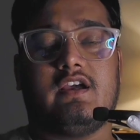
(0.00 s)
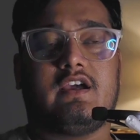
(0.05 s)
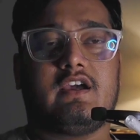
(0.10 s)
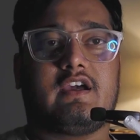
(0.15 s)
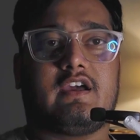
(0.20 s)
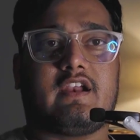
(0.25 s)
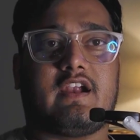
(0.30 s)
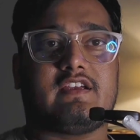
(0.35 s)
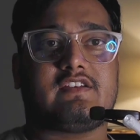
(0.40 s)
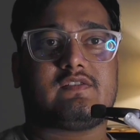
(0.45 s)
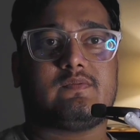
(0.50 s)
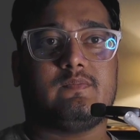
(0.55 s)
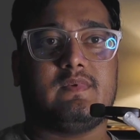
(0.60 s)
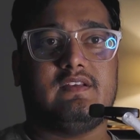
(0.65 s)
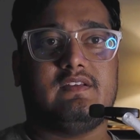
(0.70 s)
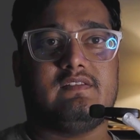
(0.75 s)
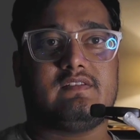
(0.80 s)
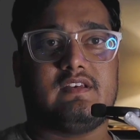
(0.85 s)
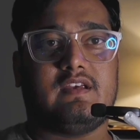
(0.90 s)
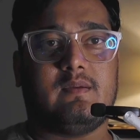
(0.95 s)
Crash
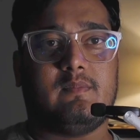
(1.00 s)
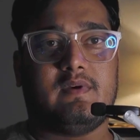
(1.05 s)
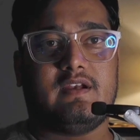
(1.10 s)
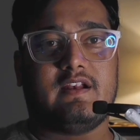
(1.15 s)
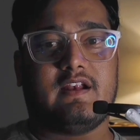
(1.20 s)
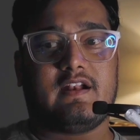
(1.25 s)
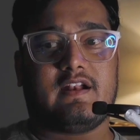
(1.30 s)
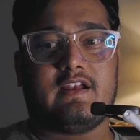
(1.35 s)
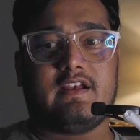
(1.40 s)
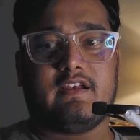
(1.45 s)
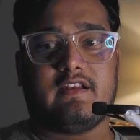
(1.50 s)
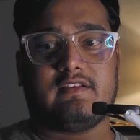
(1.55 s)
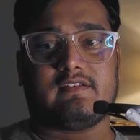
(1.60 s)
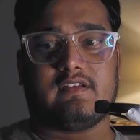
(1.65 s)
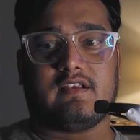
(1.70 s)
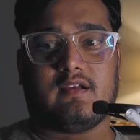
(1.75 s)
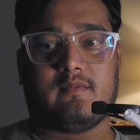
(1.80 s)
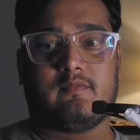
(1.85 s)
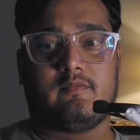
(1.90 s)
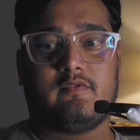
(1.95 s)
means immediately
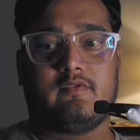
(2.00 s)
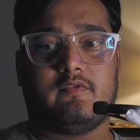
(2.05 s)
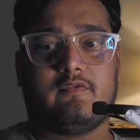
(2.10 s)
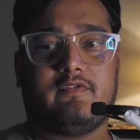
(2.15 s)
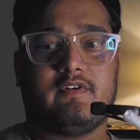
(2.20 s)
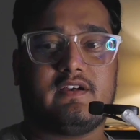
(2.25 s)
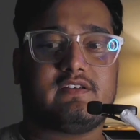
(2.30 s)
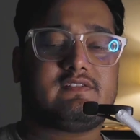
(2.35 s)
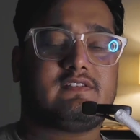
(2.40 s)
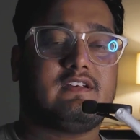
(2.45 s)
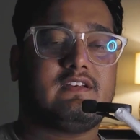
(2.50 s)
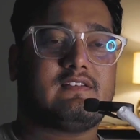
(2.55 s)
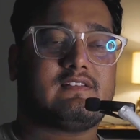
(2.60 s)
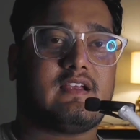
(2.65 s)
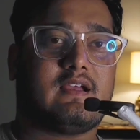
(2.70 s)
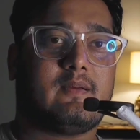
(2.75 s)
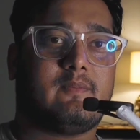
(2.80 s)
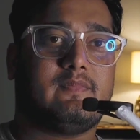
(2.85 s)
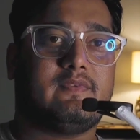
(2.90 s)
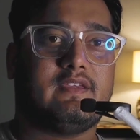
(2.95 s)
disarm. First
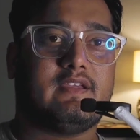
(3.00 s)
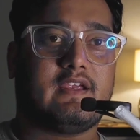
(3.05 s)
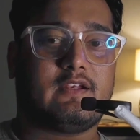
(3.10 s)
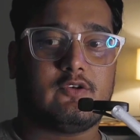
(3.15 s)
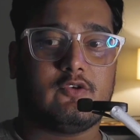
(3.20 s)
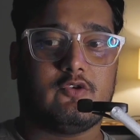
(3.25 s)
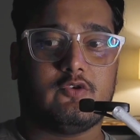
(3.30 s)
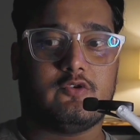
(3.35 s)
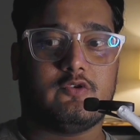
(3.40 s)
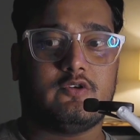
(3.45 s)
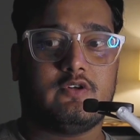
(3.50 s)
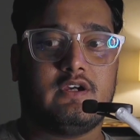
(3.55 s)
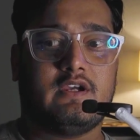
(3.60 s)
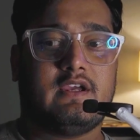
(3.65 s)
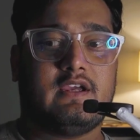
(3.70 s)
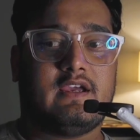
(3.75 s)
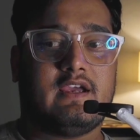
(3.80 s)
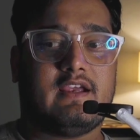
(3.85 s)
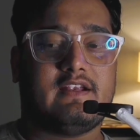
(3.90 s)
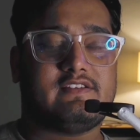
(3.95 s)
disarm, then go
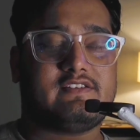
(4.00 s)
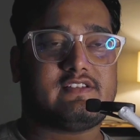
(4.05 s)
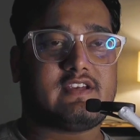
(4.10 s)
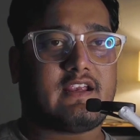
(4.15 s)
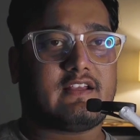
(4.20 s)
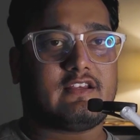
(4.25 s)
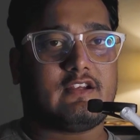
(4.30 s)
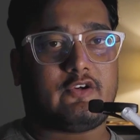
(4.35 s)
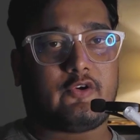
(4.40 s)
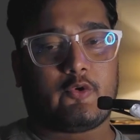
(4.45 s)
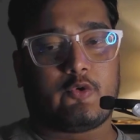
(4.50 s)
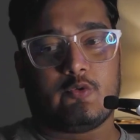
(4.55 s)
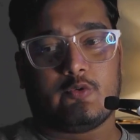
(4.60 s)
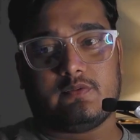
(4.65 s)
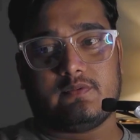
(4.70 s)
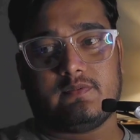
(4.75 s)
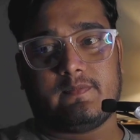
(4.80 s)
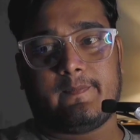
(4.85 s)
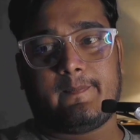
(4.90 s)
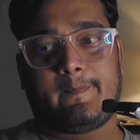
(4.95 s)
and check the drone.
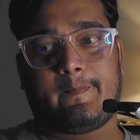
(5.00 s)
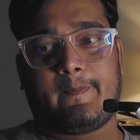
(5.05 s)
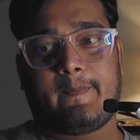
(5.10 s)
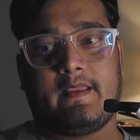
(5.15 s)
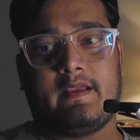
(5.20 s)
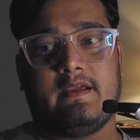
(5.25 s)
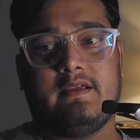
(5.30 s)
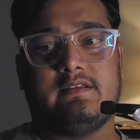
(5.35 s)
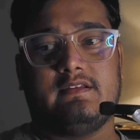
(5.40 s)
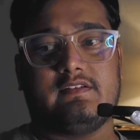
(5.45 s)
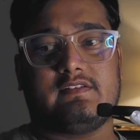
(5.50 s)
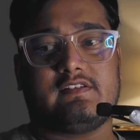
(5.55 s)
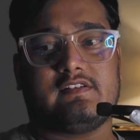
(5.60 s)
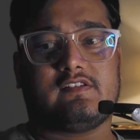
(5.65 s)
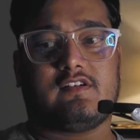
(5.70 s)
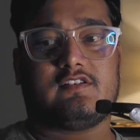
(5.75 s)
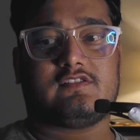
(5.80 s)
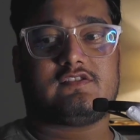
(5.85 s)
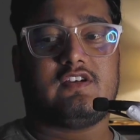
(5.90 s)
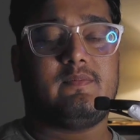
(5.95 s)
This is
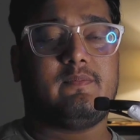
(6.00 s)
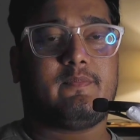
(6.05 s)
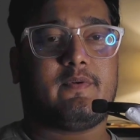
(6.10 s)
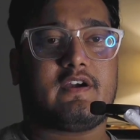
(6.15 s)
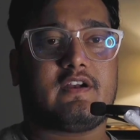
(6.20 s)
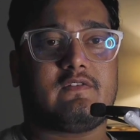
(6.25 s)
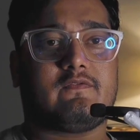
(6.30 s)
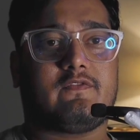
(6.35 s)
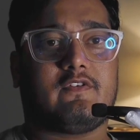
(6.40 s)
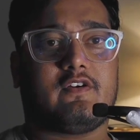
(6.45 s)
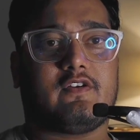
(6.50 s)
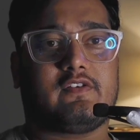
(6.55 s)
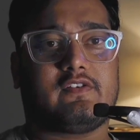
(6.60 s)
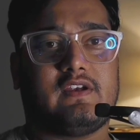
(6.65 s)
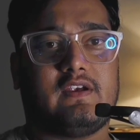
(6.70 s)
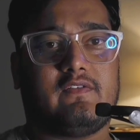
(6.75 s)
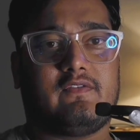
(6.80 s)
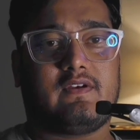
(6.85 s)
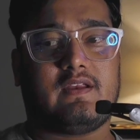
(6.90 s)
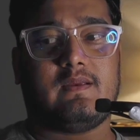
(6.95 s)
also important for
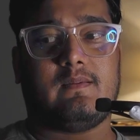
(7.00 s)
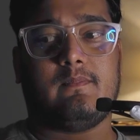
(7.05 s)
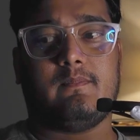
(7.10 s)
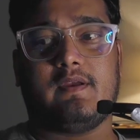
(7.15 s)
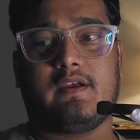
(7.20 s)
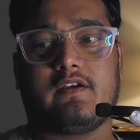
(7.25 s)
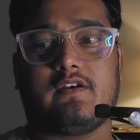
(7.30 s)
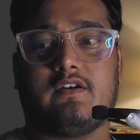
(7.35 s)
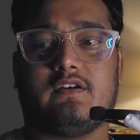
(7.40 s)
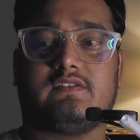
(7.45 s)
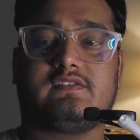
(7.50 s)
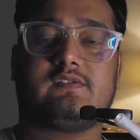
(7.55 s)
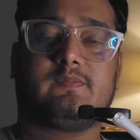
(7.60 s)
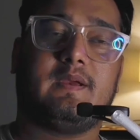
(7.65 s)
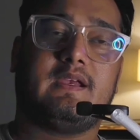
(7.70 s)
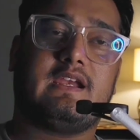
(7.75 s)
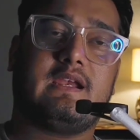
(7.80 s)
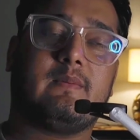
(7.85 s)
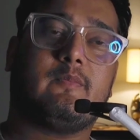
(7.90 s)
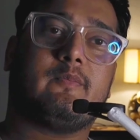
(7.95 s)
safety because
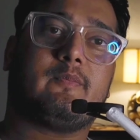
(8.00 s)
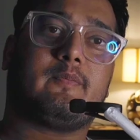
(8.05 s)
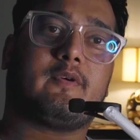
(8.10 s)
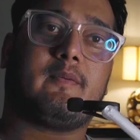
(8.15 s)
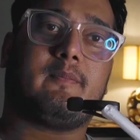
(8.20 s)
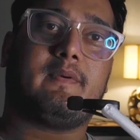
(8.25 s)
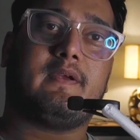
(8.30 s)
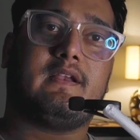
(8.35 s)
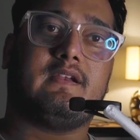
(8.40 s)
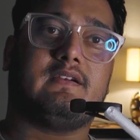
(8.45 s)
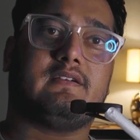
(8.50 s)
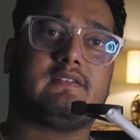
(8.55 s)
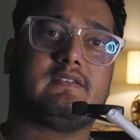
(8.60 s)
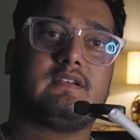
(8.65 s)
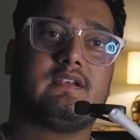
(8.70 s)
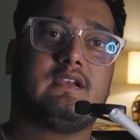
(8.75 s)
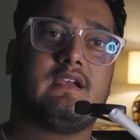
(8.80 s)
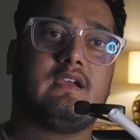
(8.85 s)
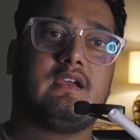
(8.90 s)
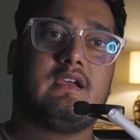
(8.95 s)
spinning propellers
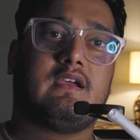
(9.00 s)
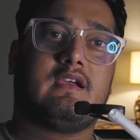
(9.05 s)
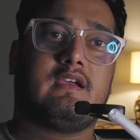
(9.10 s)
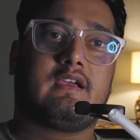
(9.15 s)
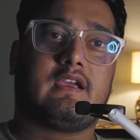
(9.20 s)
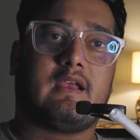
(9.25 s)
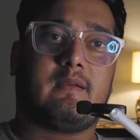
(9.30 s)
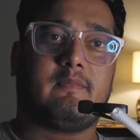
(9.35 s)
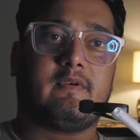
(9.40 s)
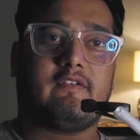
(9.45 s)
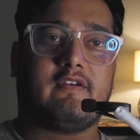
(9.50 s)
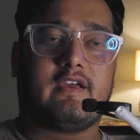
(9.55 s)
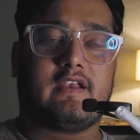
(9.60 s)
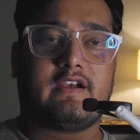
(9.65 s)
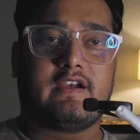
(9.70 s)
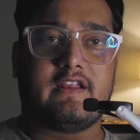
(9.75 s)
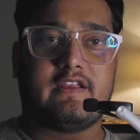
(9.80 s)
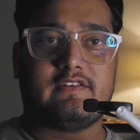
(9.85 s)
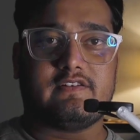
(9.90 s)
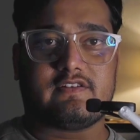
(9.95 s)
can be very
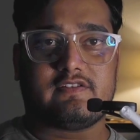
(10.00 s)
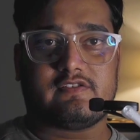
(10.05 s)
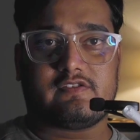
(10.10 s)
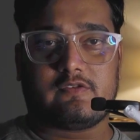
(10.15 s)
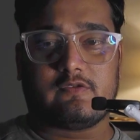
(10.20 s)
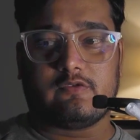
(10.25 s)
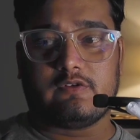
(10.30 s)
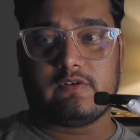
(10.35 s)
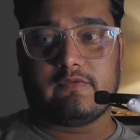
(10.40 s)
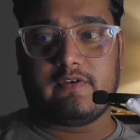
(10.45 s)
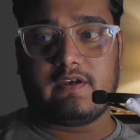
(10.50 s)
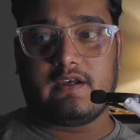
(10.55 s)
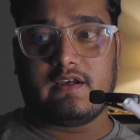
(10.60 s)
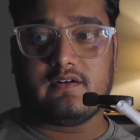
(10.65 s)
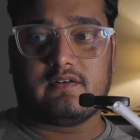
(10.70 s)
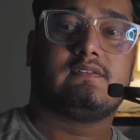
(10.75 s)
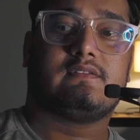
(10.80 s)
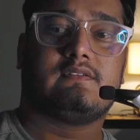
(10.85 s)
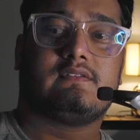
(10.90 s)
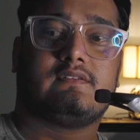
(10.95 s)
dangerous to the
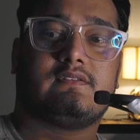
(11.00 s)
fingers.